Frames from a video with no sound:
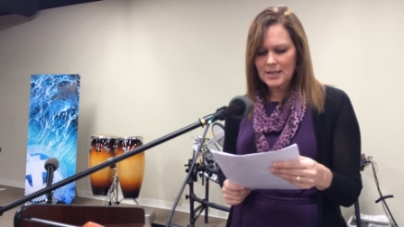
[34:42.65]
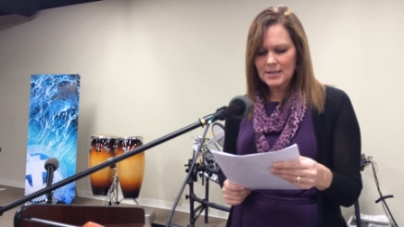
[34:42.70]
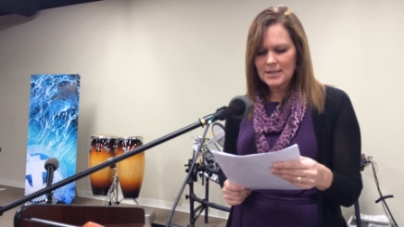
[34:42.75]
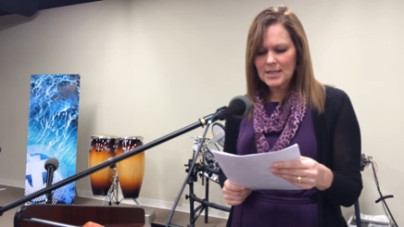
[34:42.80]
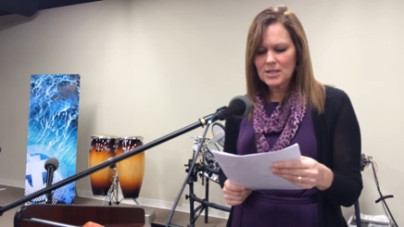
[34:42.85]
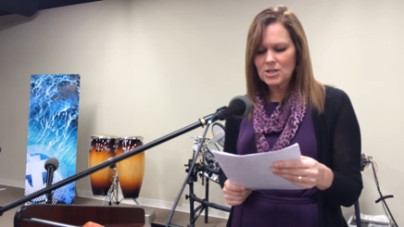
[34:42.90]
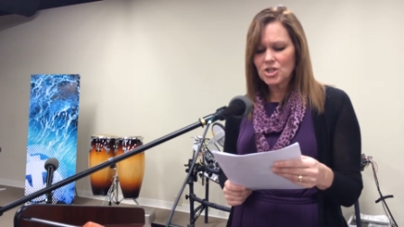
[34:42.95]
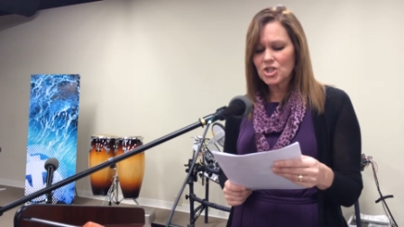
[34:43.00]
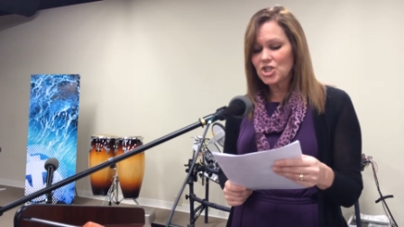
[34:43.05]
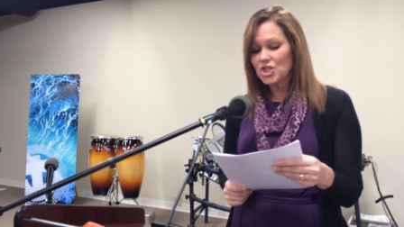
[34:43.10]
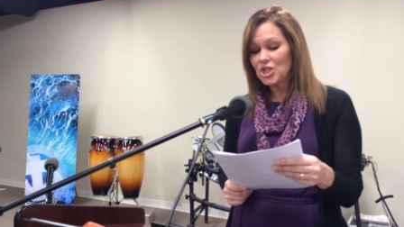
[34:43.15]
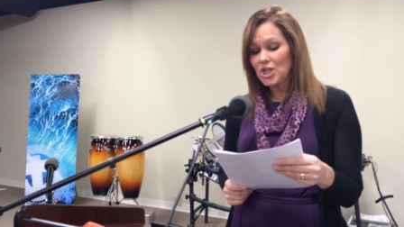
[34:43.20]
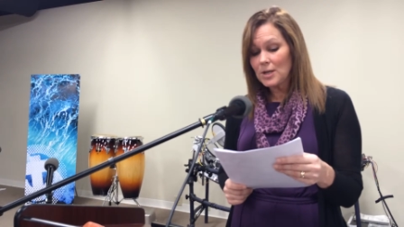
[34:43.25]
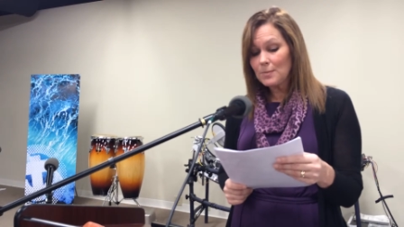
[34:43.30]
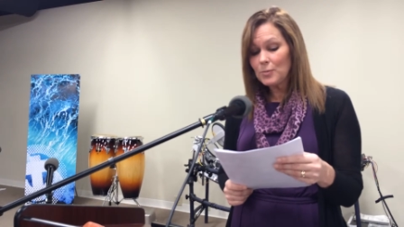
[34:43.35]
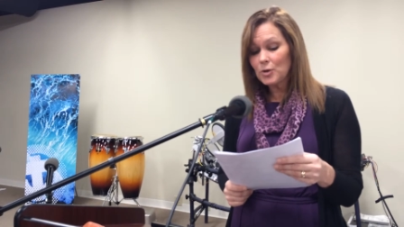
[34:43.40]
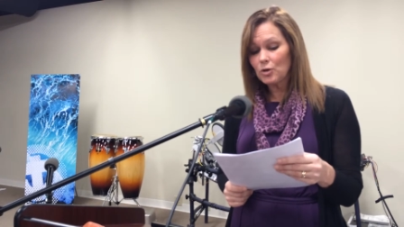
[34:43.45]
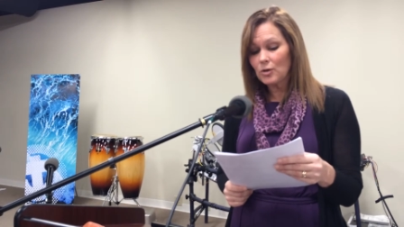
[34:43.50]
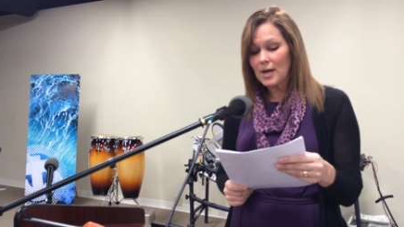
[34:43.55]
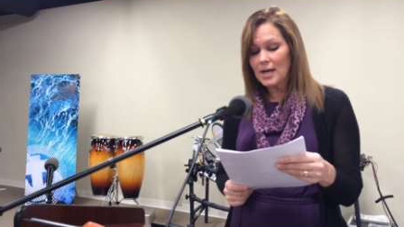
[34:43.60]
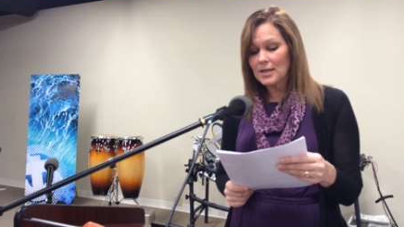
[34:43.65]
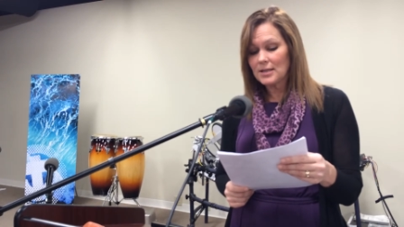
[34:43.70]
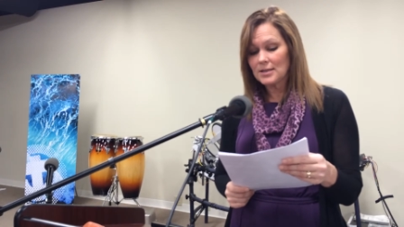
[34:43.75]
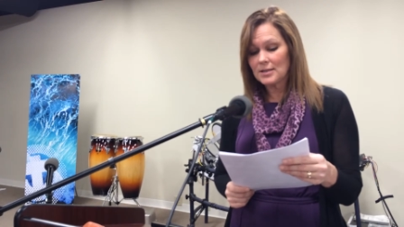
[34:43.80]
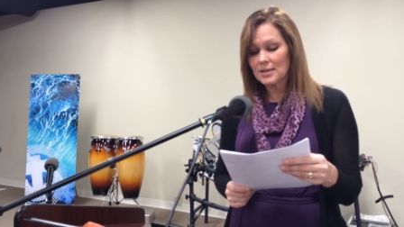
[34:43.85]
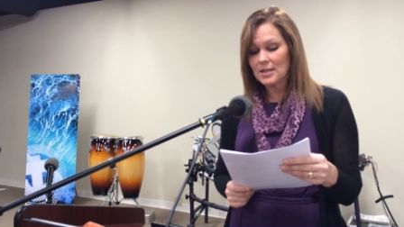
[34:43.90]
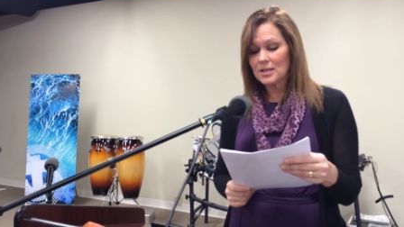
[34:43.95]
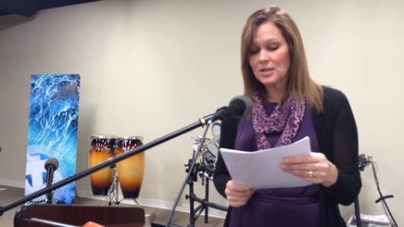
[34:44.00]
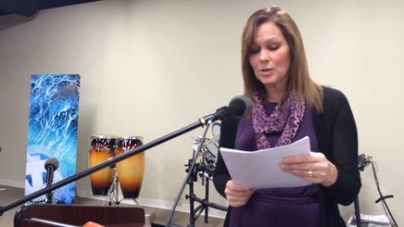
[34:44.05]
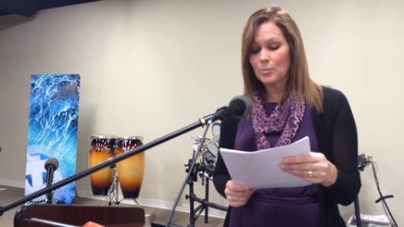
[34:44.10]
He says, Cheap
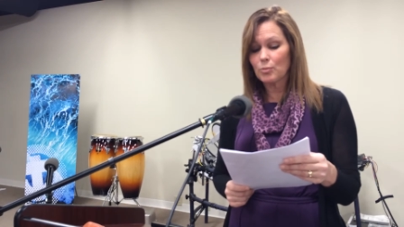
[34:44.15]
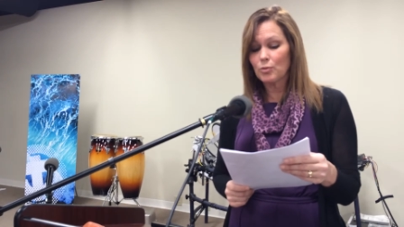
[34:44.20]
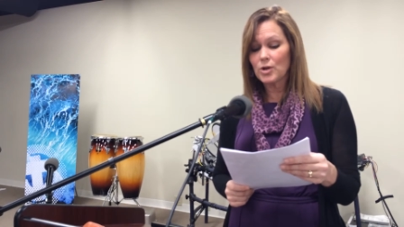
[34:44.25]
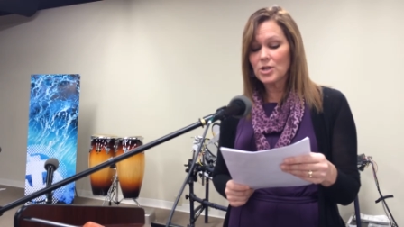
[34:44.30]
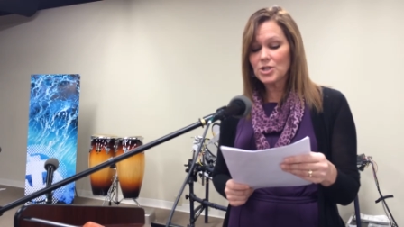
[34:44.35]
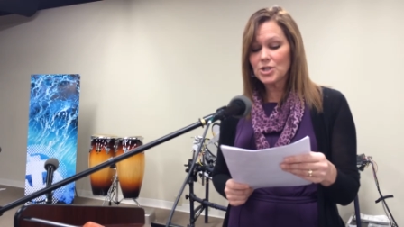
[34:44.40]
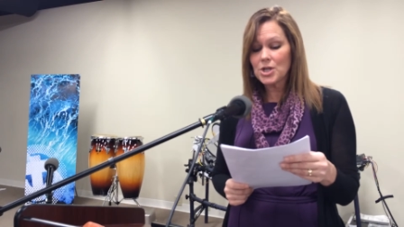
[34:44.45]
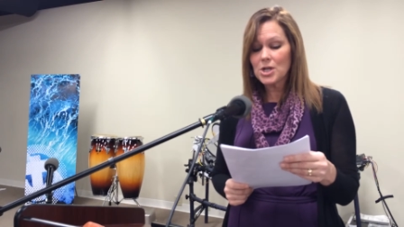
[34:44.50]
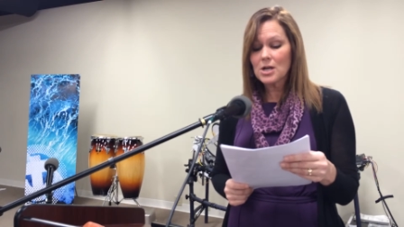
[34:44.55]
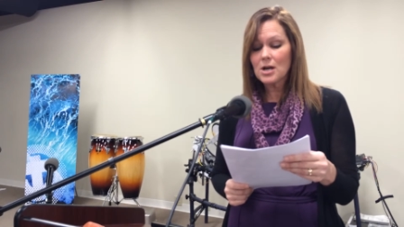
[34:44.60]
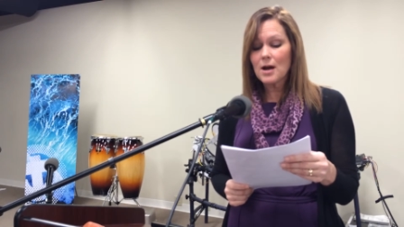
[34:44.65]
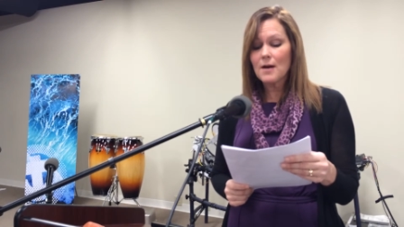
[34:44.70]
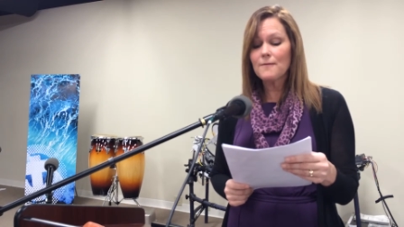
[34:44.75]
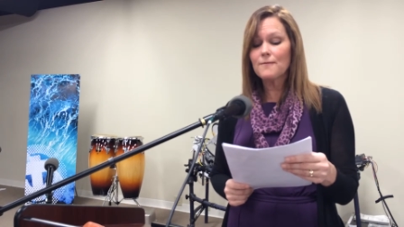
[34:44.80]
grace is the preaching